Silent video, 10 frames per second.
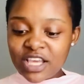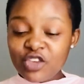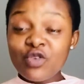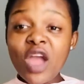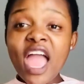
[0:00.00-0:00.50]

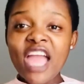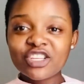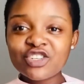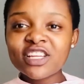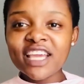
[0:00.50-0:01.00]
you
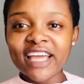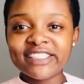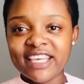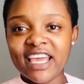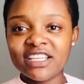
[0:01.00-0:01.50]
actually
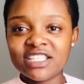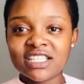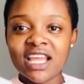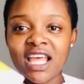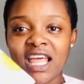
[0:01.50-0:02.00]
attach
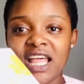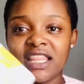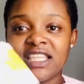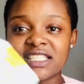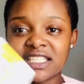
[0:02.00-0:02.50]

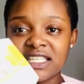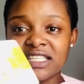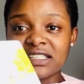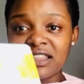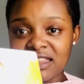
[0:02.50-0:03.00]
this
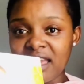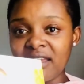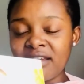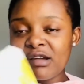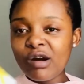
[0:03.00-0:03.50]
little
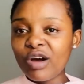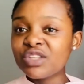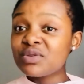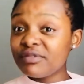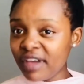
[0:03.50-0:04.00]
thing
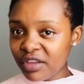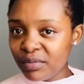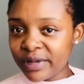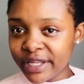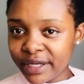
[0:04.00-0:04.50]
onto a
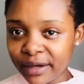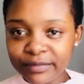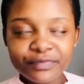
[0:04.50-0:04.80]
vacuum cleaner.